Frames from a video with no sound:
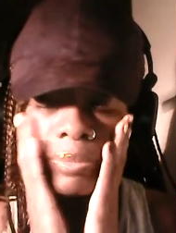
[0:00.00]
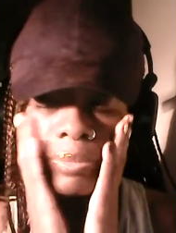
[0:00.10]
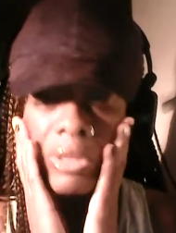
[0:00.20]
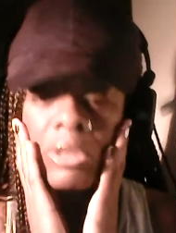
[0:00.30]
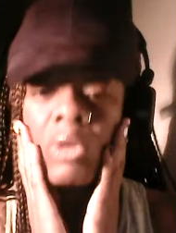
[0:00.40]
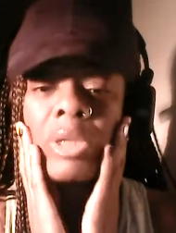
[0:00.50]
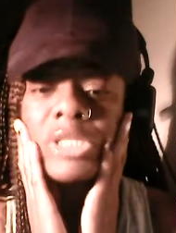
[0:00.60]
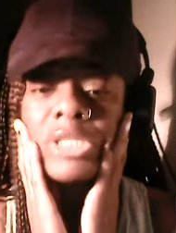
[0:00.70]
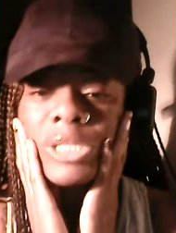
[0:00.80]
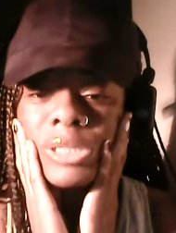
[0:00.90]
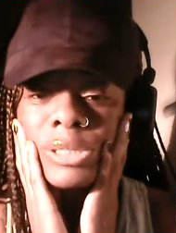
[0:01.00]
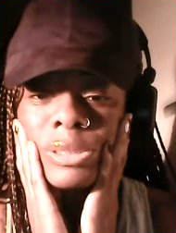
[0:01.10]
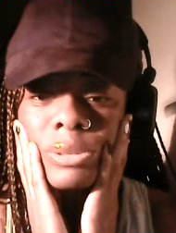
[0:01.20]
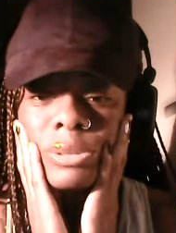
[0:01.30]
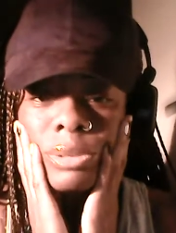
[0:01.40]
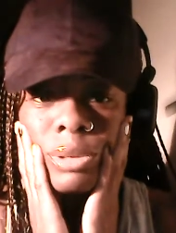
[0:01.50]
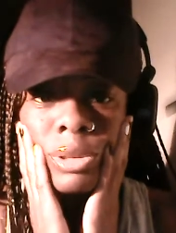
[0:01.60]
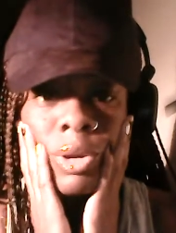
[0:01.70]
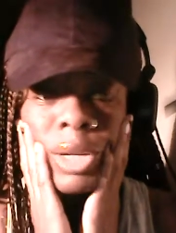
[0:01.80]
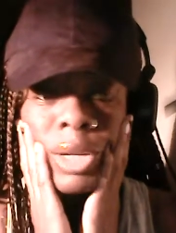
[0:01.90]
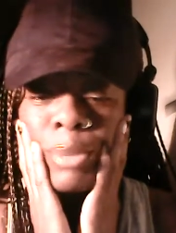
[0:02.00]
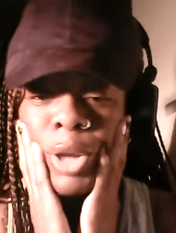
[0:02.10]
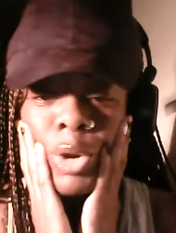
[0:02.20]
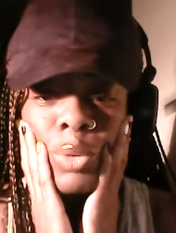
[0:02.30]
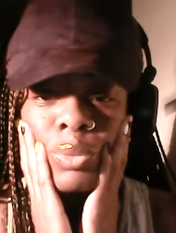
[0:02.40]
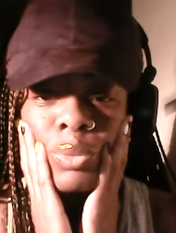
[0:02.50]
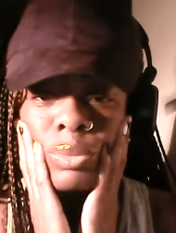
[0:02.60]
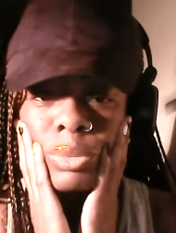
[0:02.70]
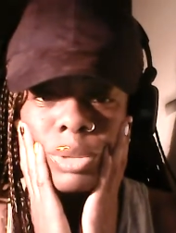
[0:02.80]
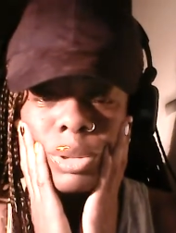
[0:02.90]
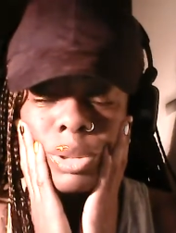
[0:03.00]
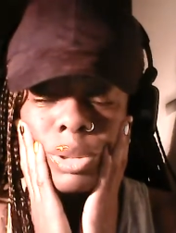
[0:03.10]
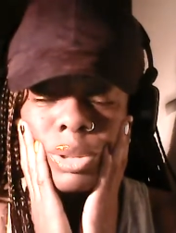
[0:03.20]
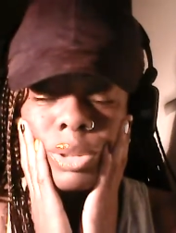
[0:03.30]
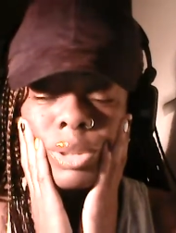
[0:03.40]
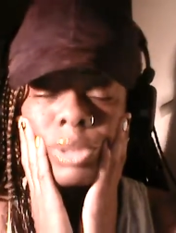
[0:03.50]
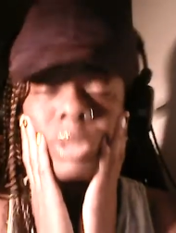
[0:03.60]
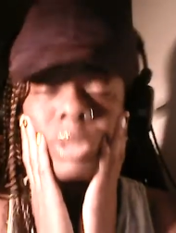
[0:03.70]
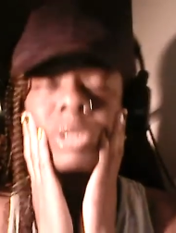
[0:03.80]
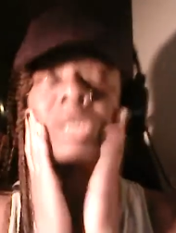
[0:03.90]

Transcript: Lord Jesus, Lord and behold, good